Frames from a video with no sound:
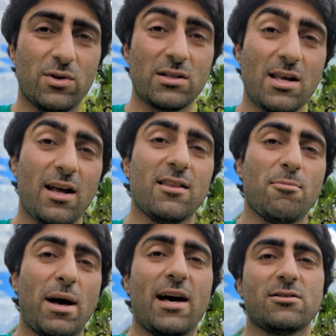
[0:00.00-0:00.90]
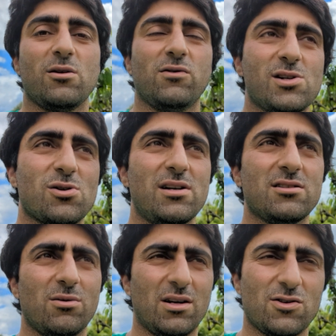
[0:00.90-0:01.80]
taken the bags off the trees
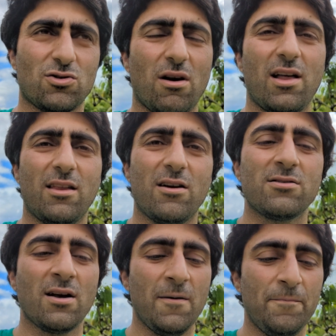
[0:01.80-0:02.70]
so we can try those